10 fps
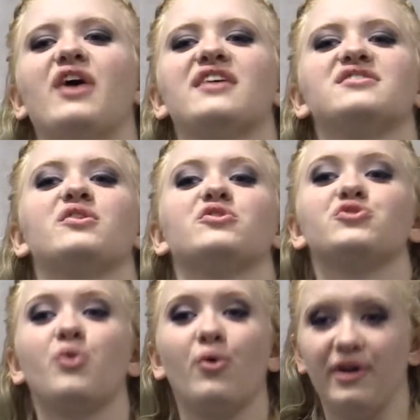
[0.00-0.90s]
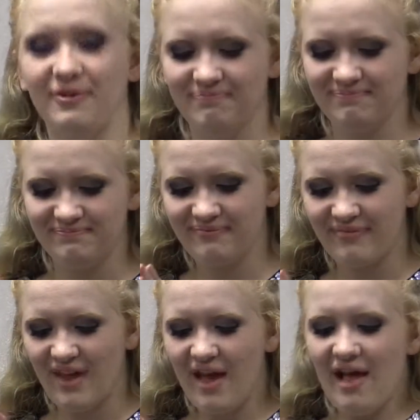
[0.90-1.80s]
guys a little story.
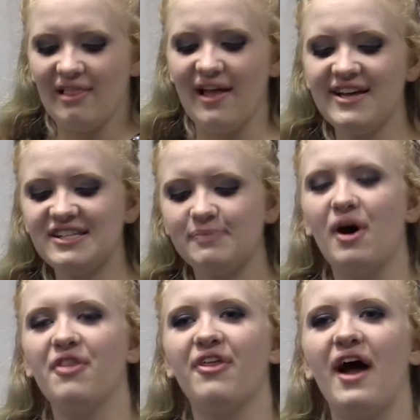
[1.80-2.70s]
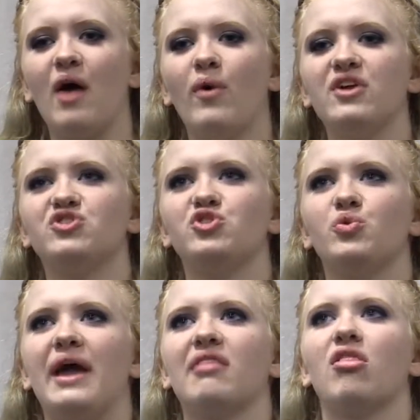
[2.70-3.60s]
Last month, I went
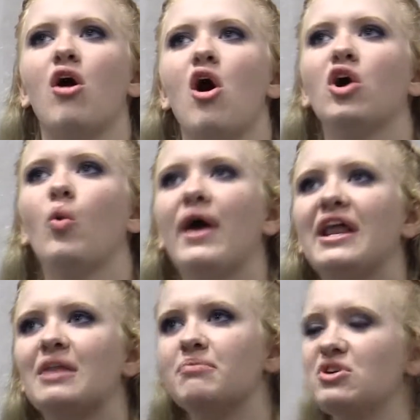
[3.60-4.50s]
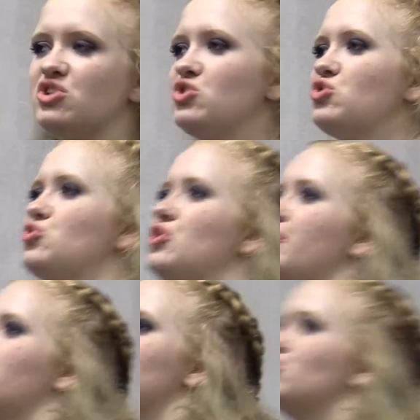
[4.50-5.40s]
to a long-awaited missions
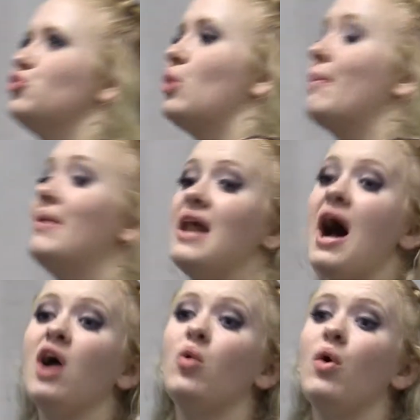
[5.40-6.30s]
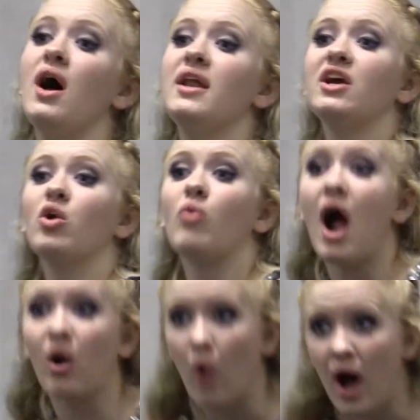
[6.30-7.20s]
trip to Managua,
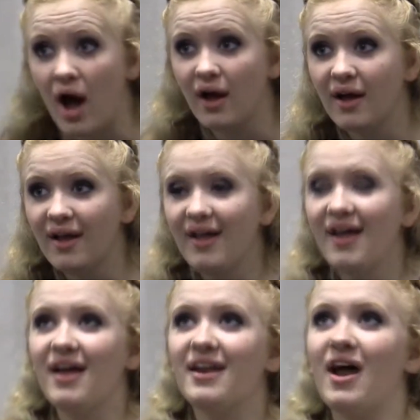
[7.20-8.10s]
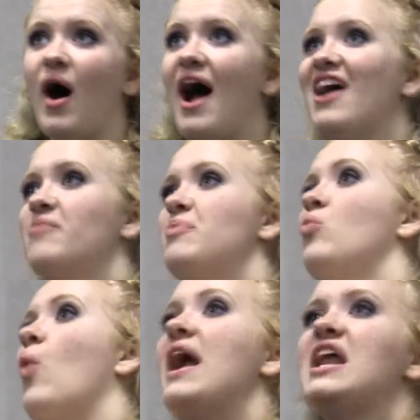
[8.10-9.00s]
Nicaragua. Now, I had
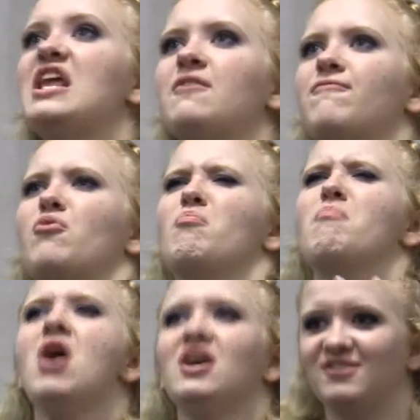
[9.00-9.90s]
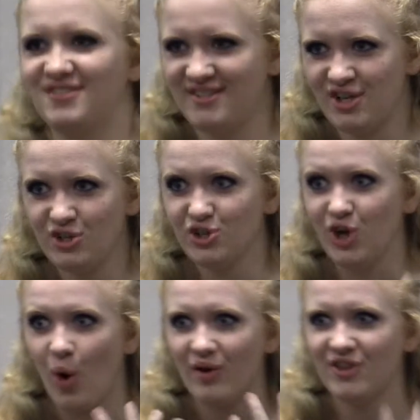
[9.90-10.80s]
been waiting for months to
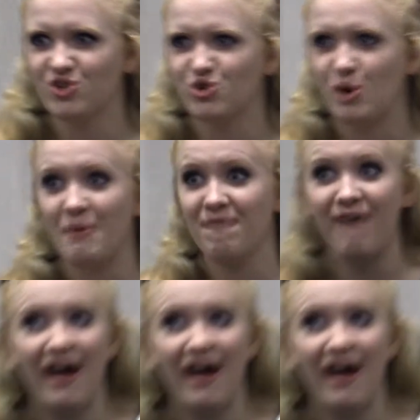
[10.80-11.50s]
go on this trip, and